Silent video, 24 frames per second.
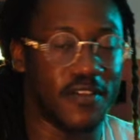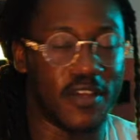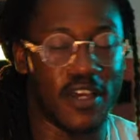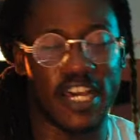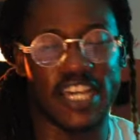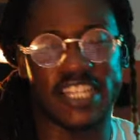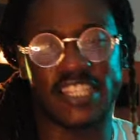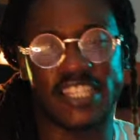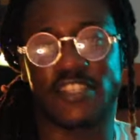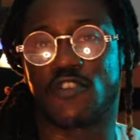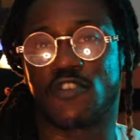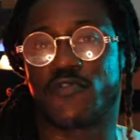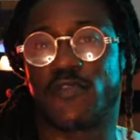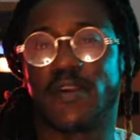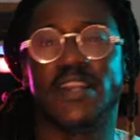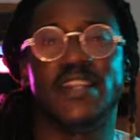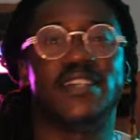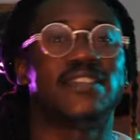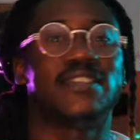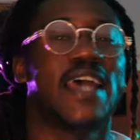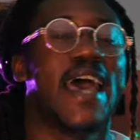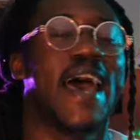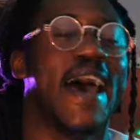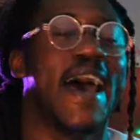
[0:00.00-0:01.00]
the
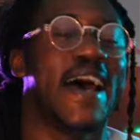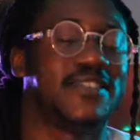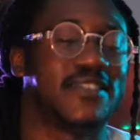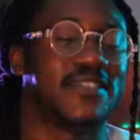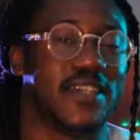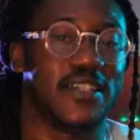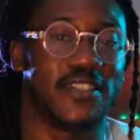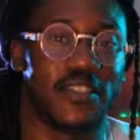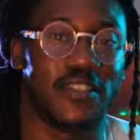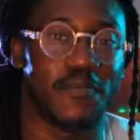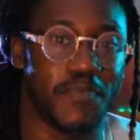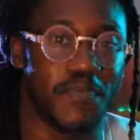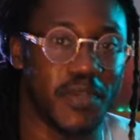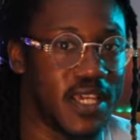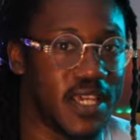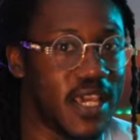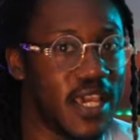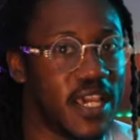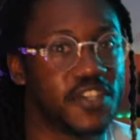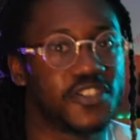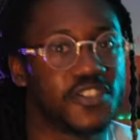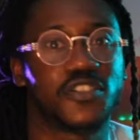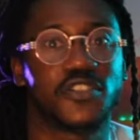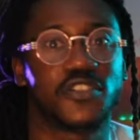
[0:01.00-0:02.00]
greatest asset to be a
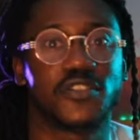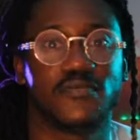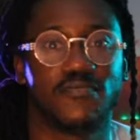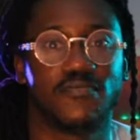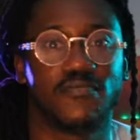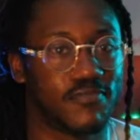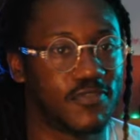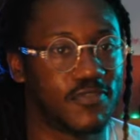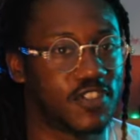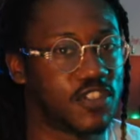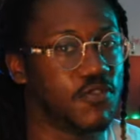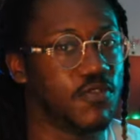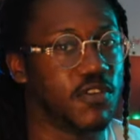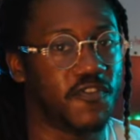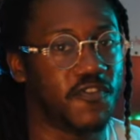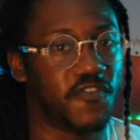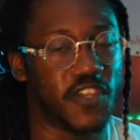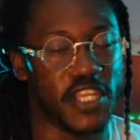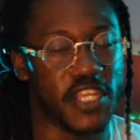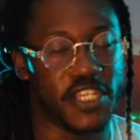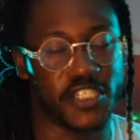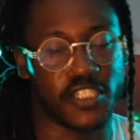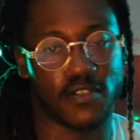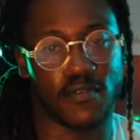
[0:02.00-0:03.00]
hedge to
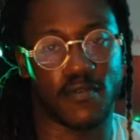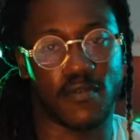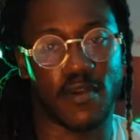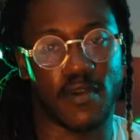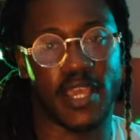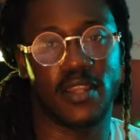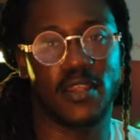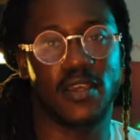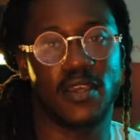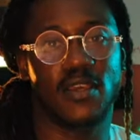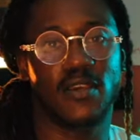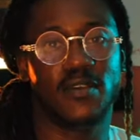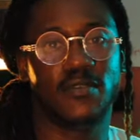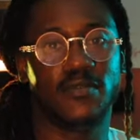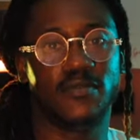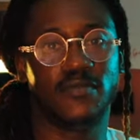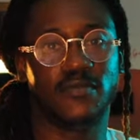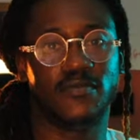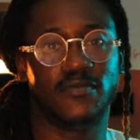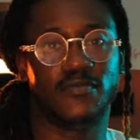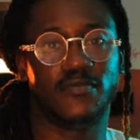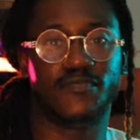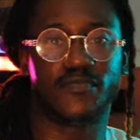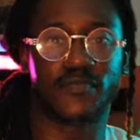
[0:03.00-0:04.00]
inflation, right?
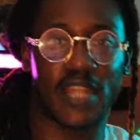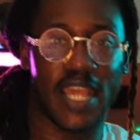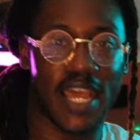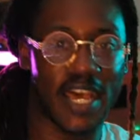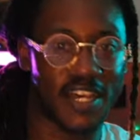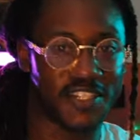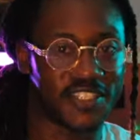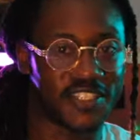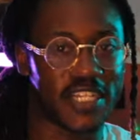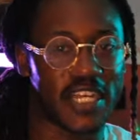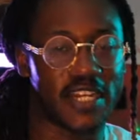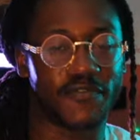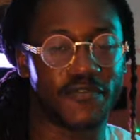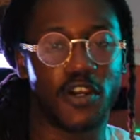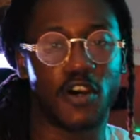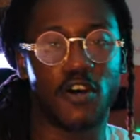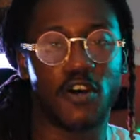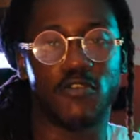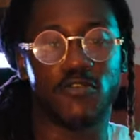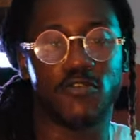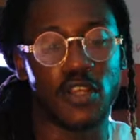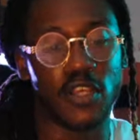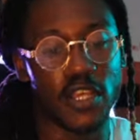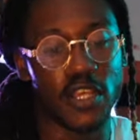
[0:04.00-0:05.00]
Outside of gold.